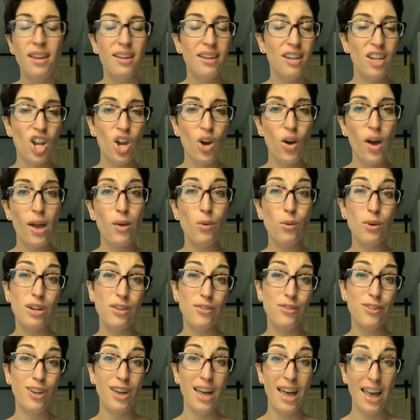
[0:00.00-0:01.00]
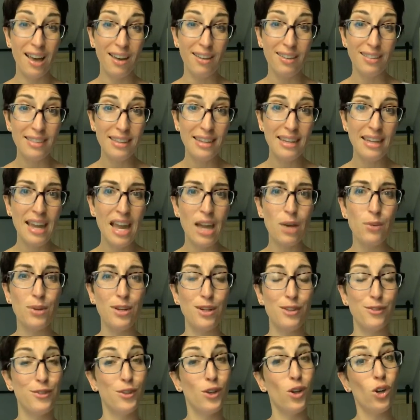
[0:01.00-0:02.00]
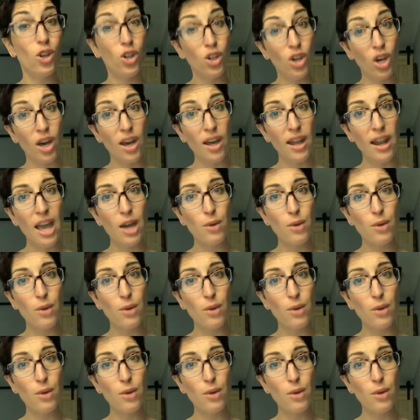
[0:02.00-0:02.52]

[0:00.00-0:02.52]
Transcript: You know, I want to feel healthy. I want to feel good.